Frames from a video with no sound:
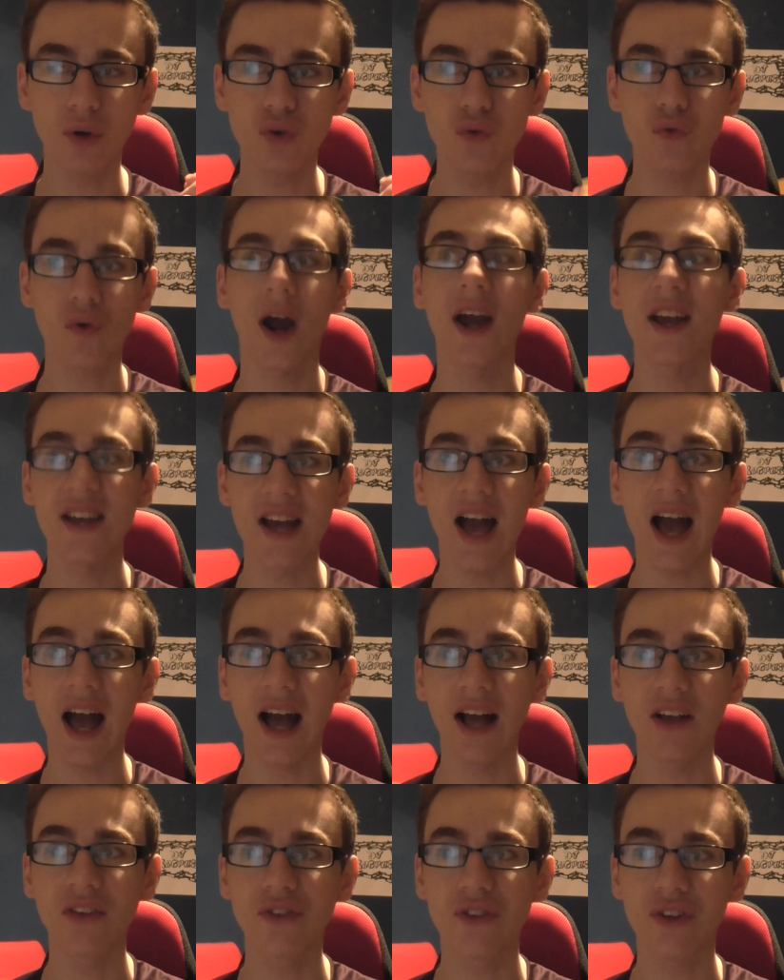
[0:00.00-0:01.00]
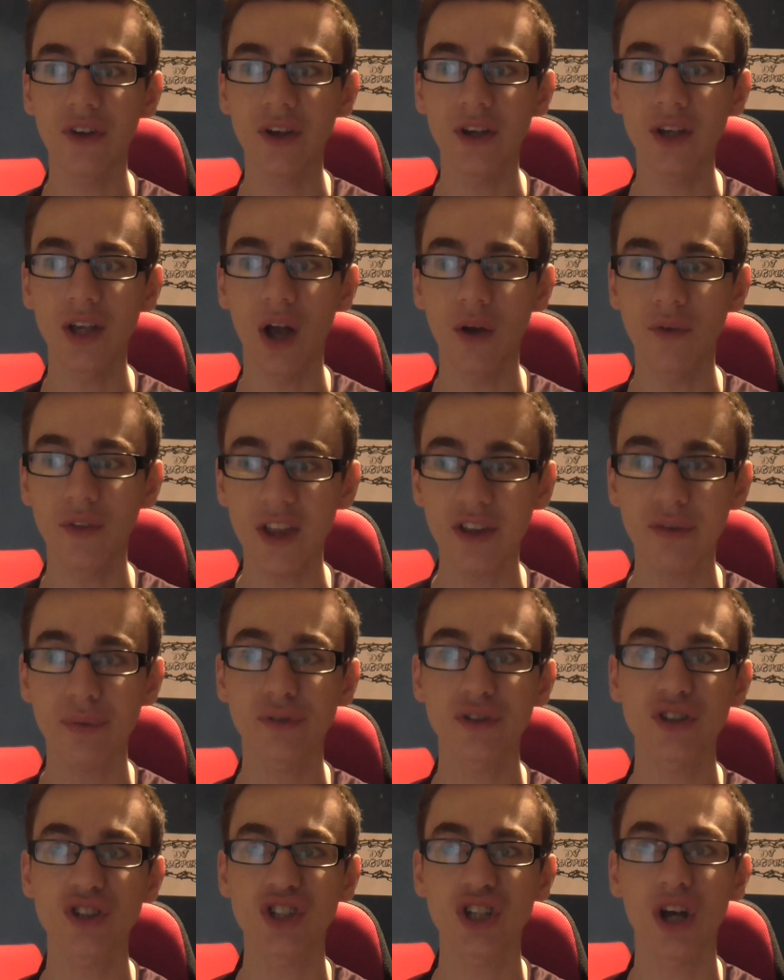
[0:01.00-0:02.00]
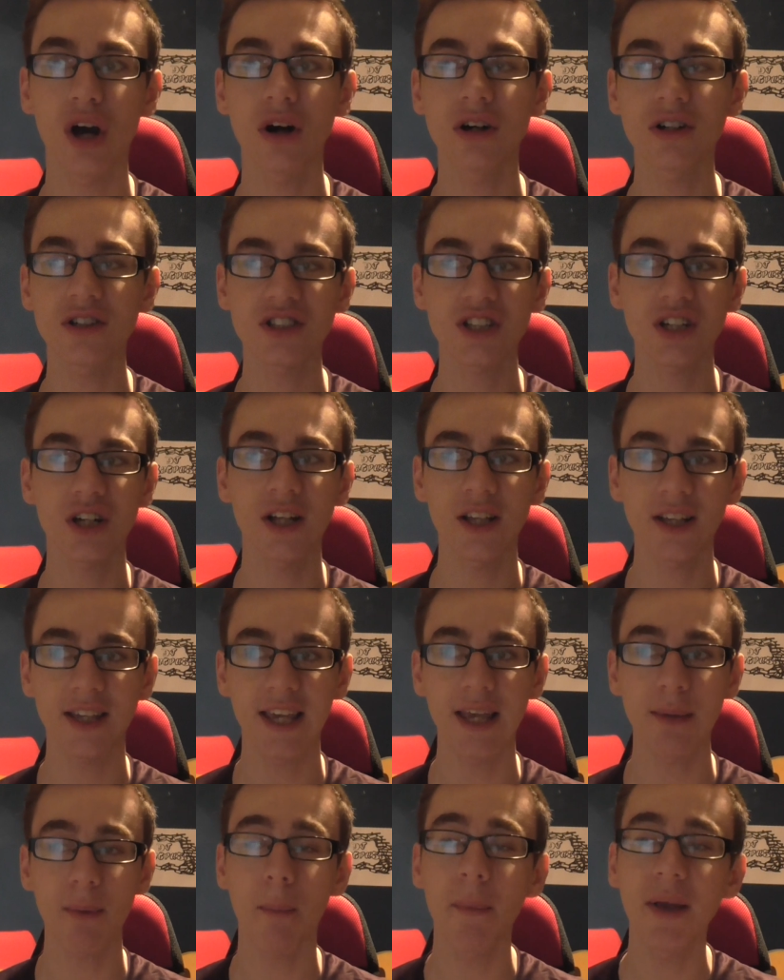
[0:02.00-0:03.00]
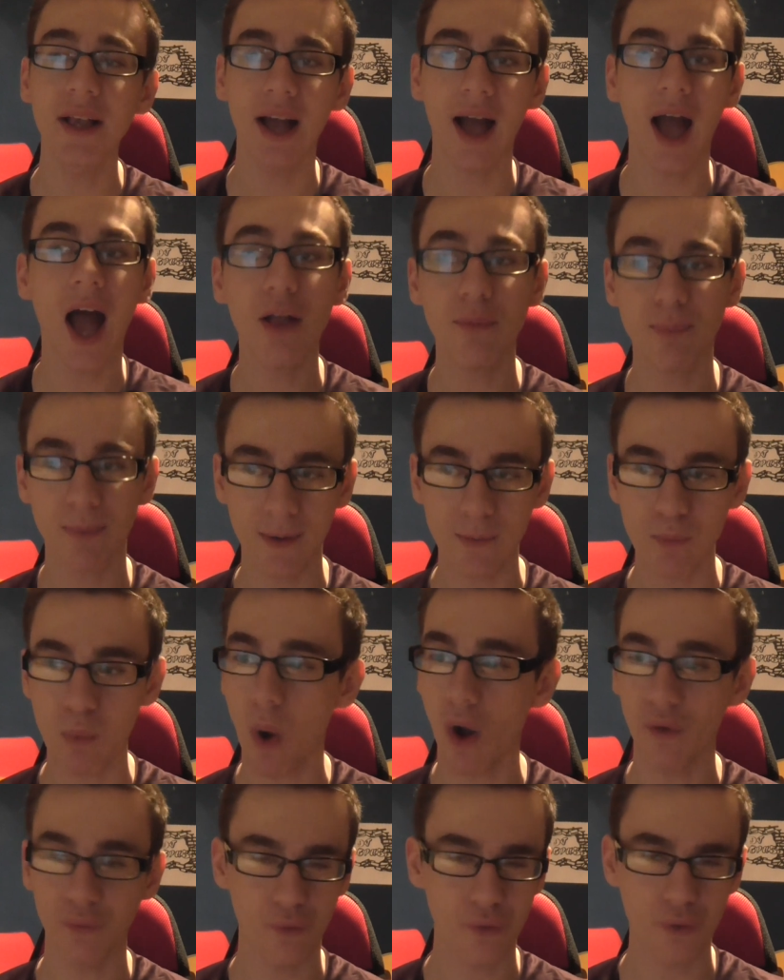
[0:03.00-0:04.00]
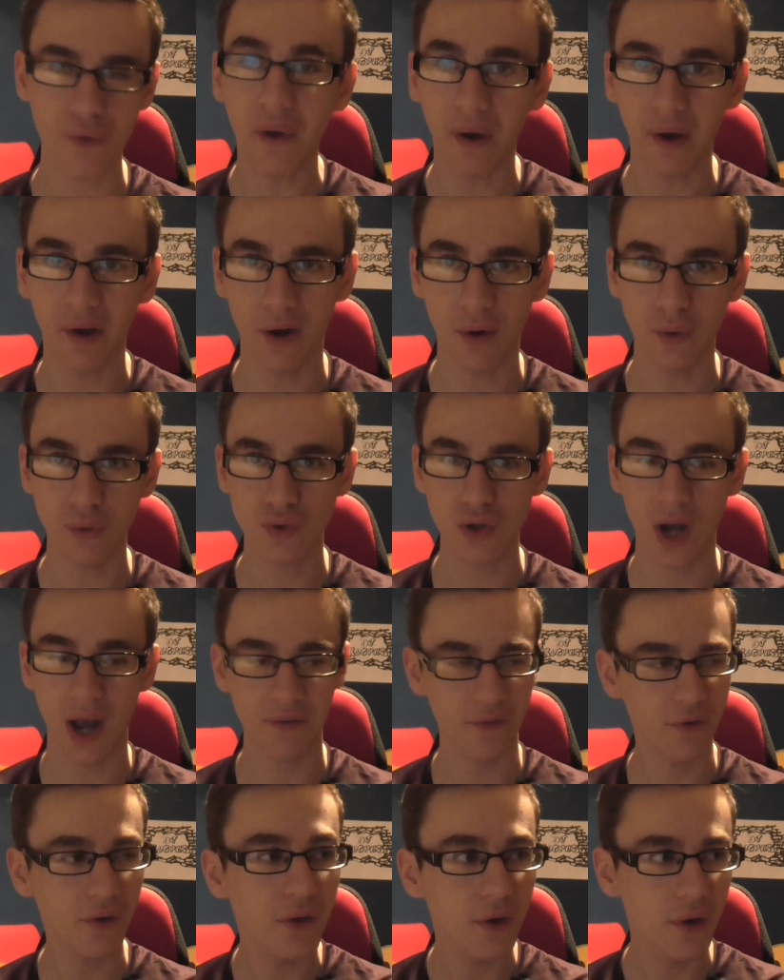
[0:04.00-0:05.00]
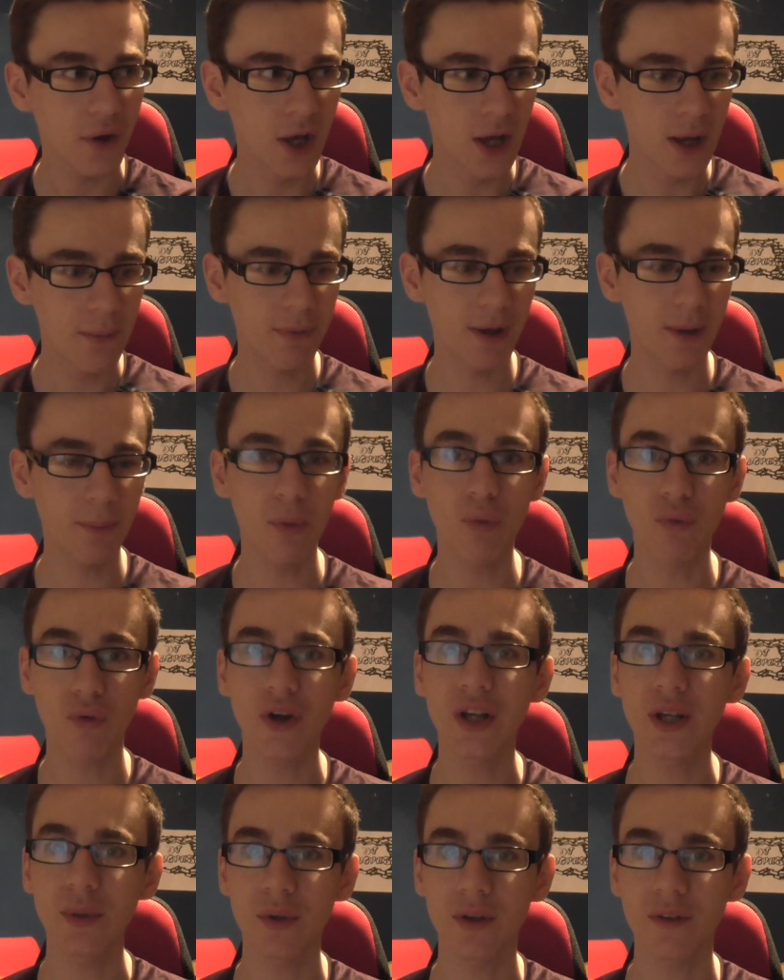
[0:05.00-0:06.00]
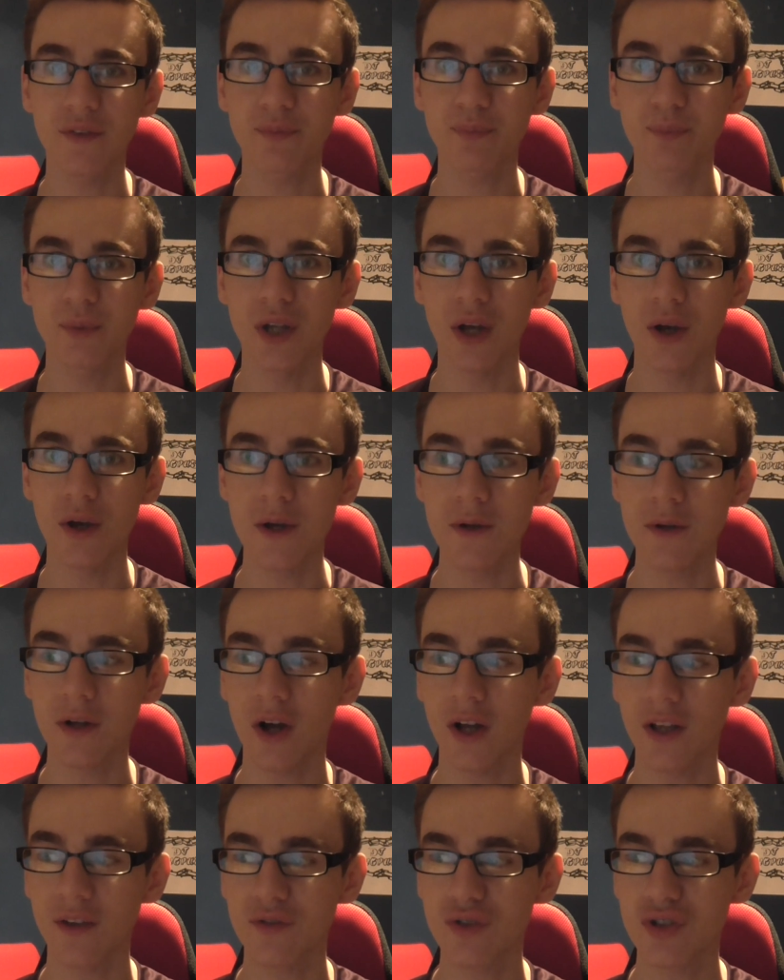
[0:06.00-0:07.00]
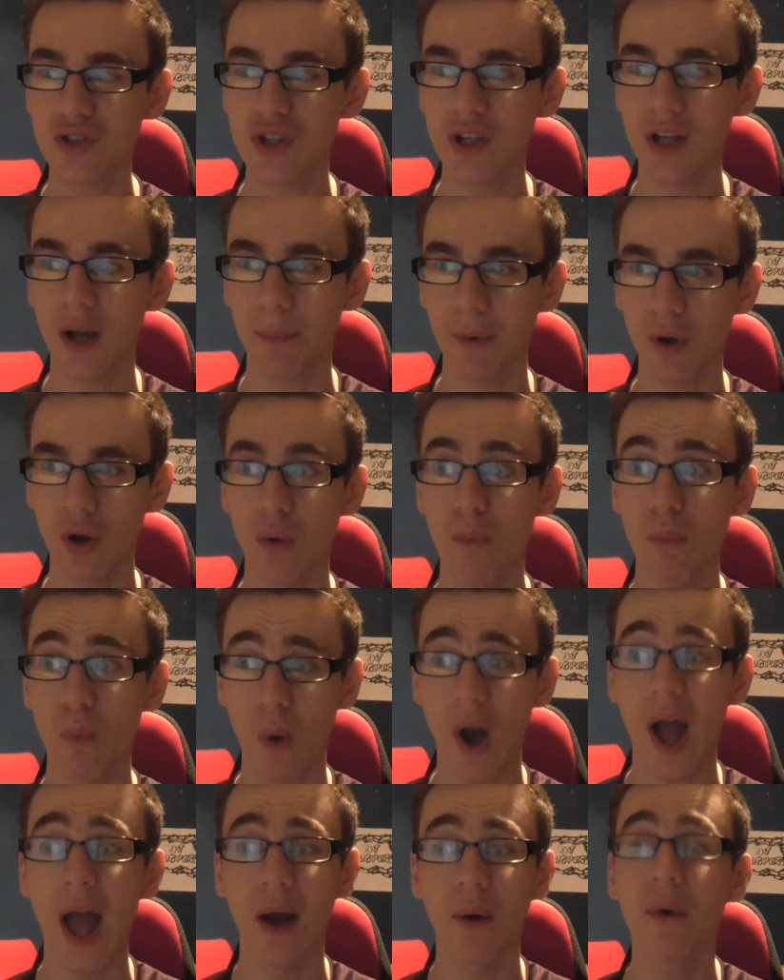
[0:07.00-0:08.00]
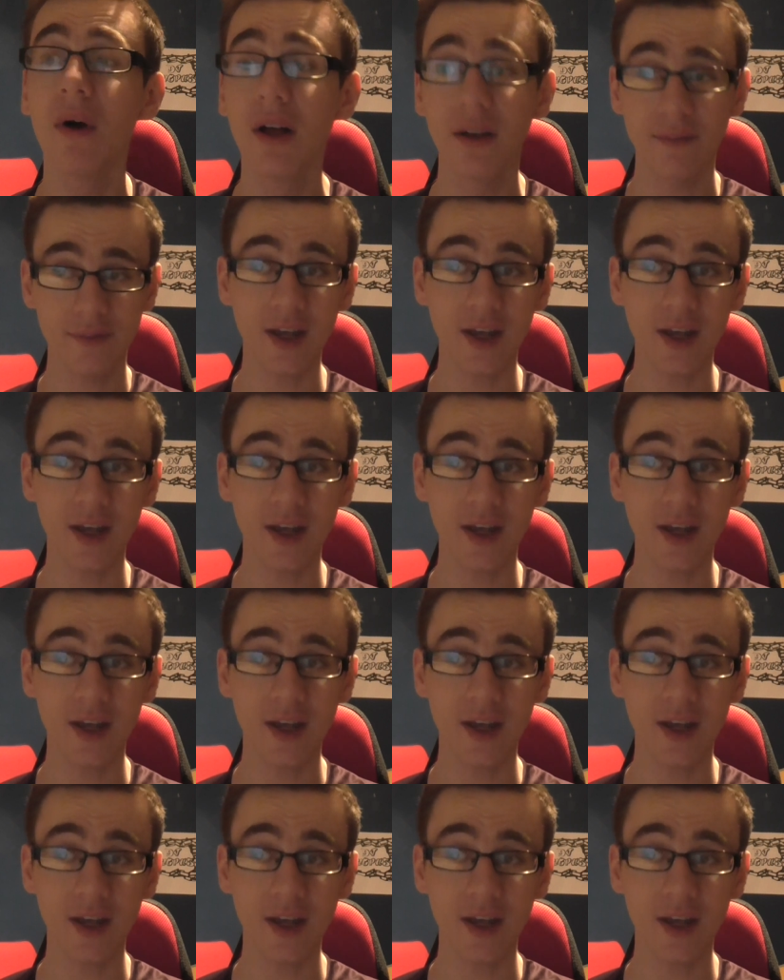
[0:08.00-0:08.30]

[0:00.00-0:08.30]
great. And, this was a chance to kind of keep... I mean, had we won tonight at Old Trafford, people really would have, kind of stood up and gone, wow.